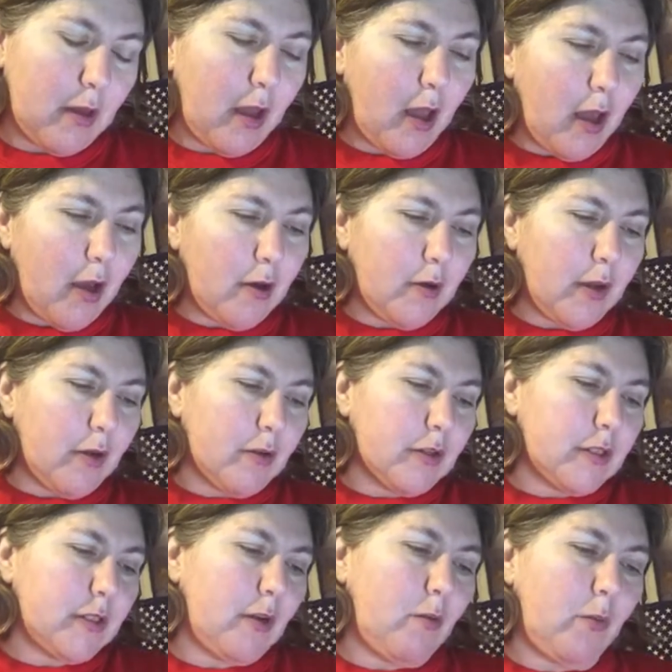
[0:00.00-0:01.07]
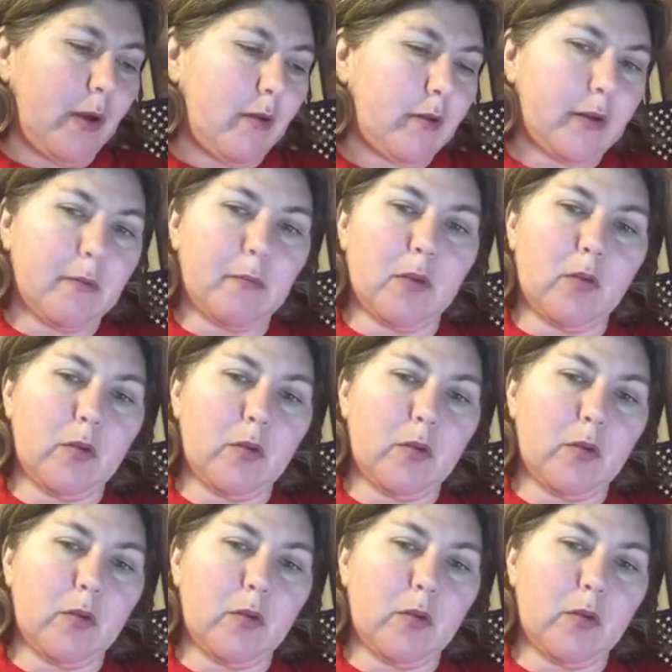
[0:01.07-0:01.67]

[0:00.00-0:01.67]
Oh, you're so welcome,